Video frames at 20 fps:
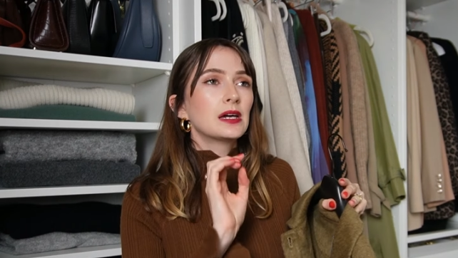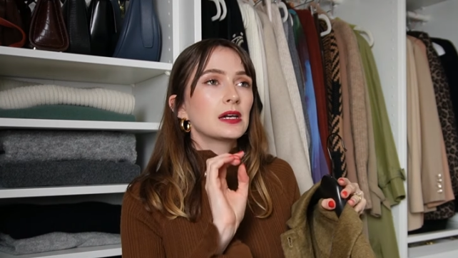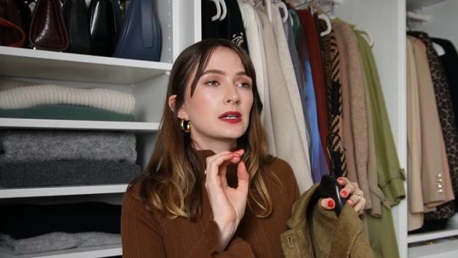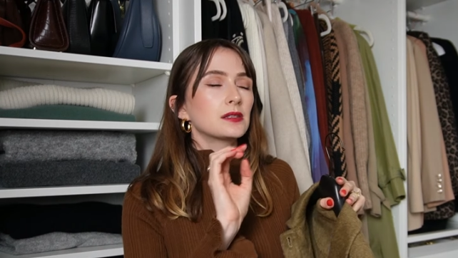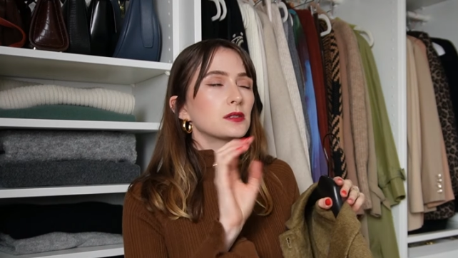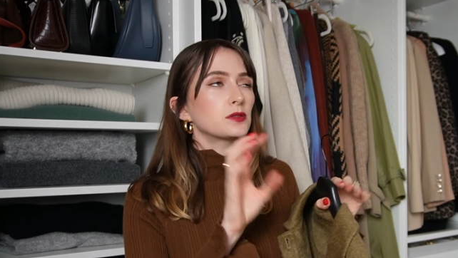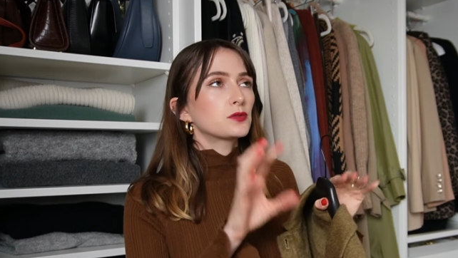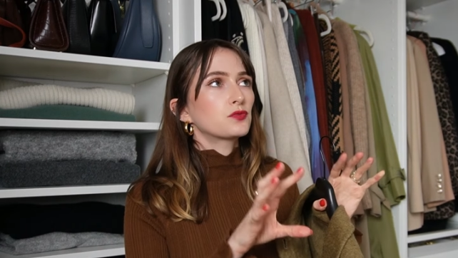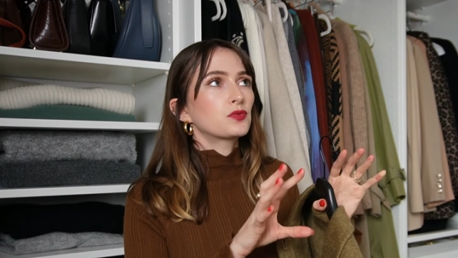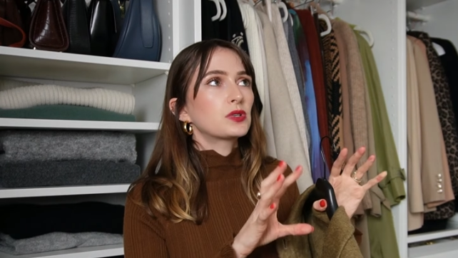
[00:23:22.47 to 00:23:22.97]

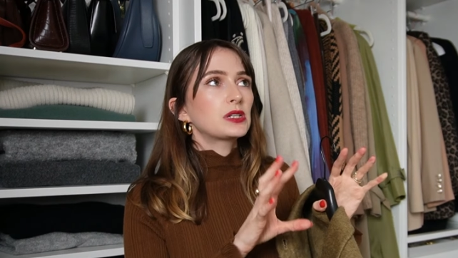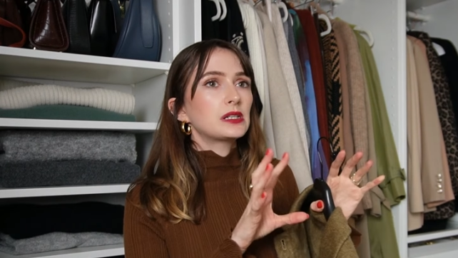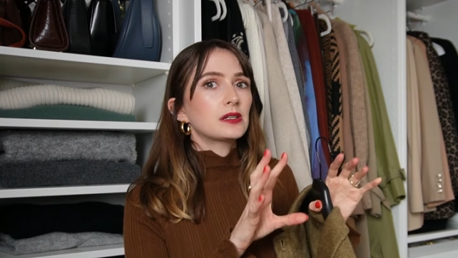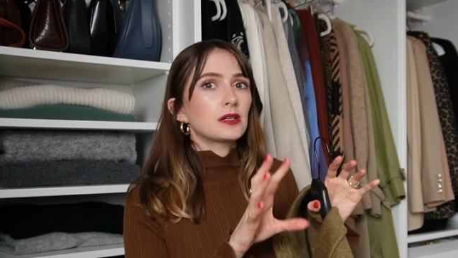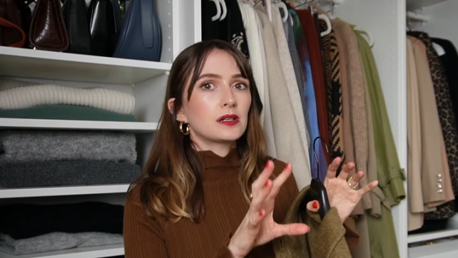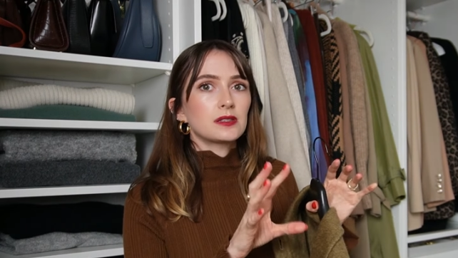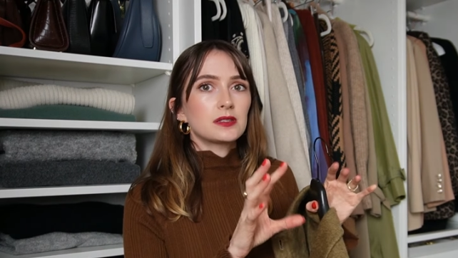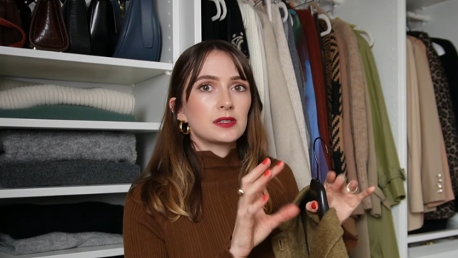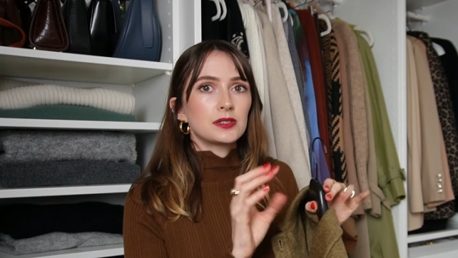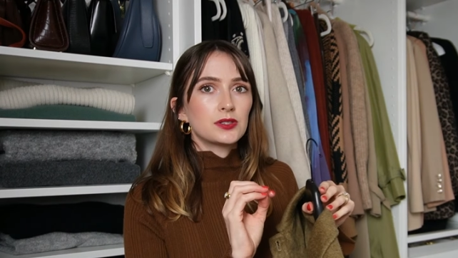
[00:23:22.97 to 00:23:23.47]
It's really
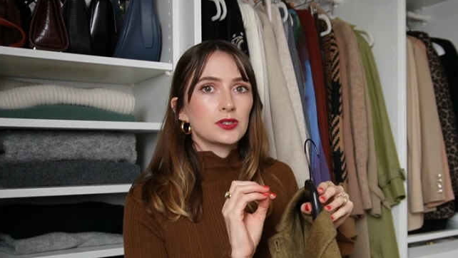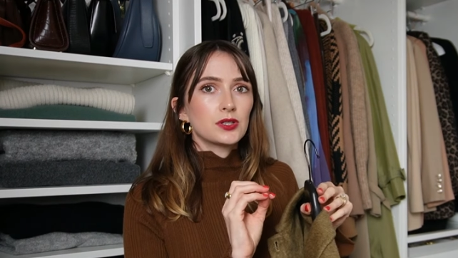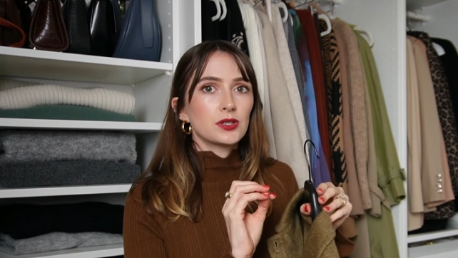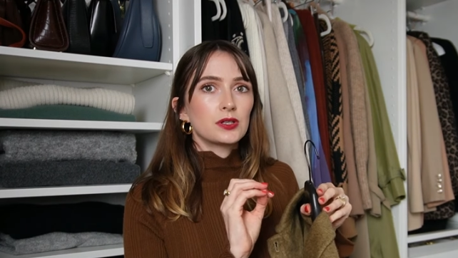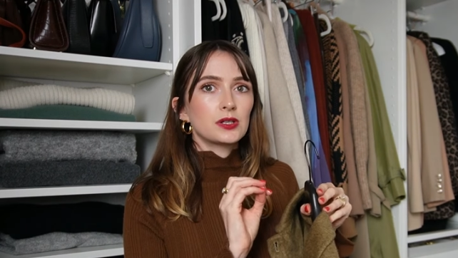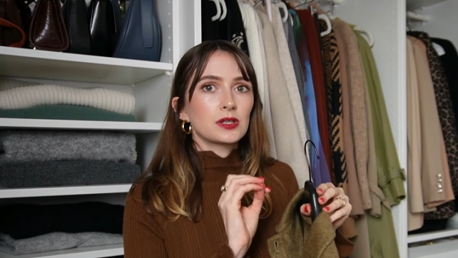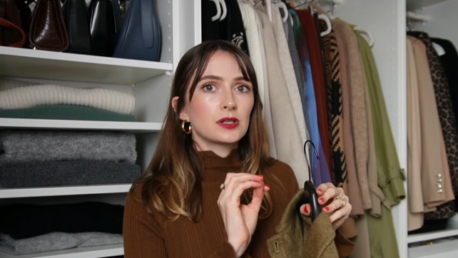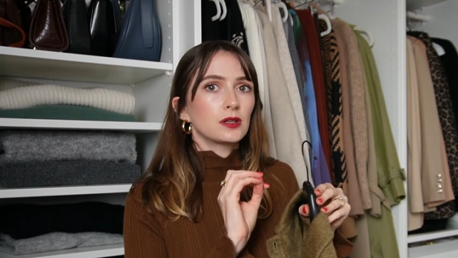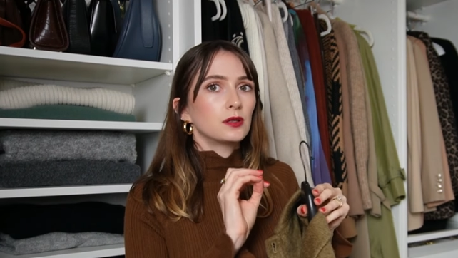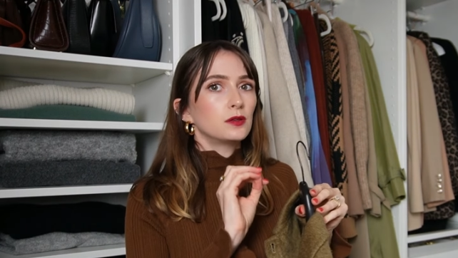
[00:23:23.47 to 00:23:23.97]
nicely
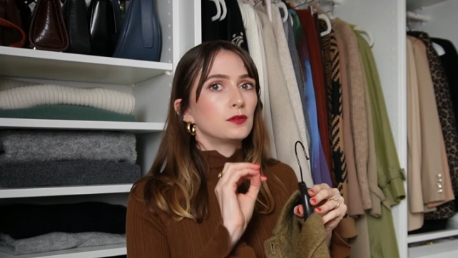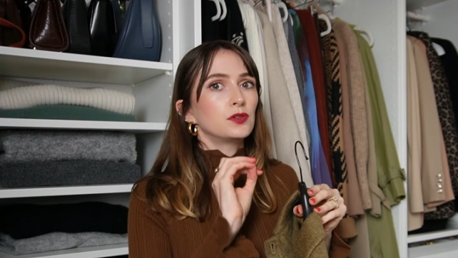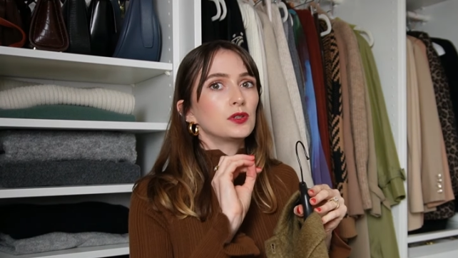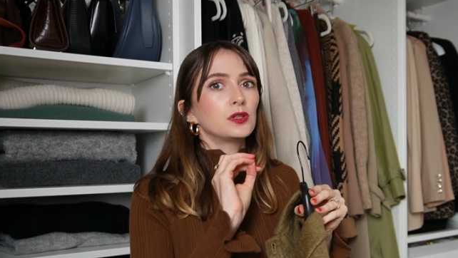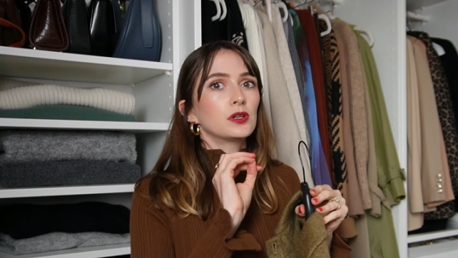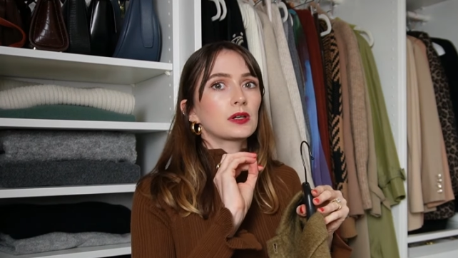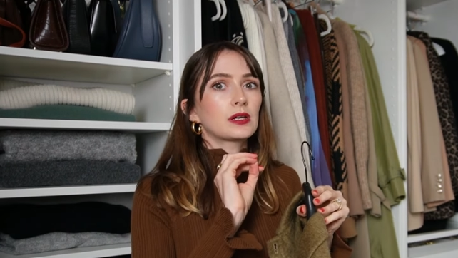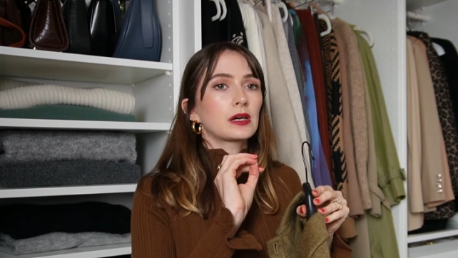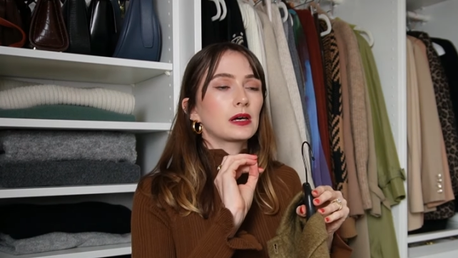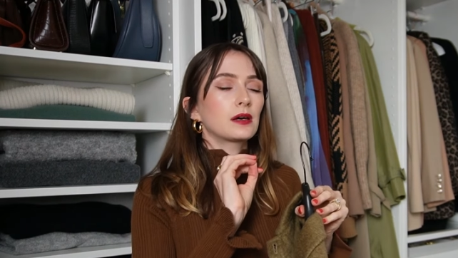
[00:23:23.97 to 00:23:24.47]
done. Kind of, you
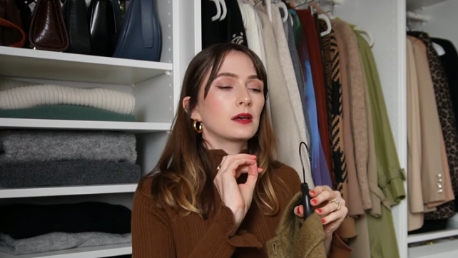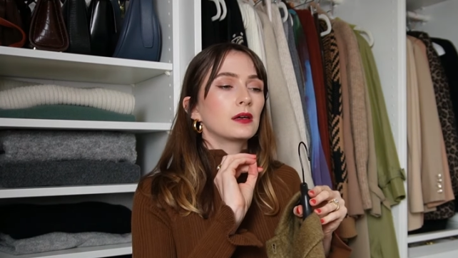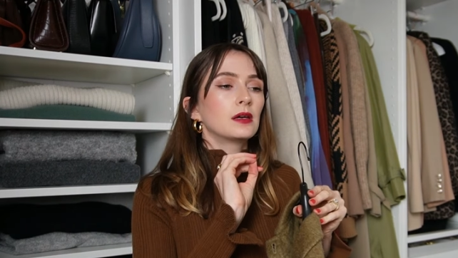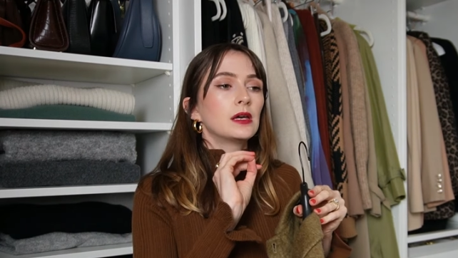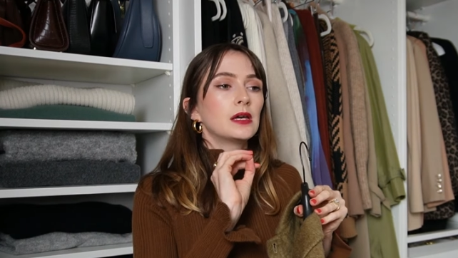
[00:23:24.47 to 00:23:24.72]
look at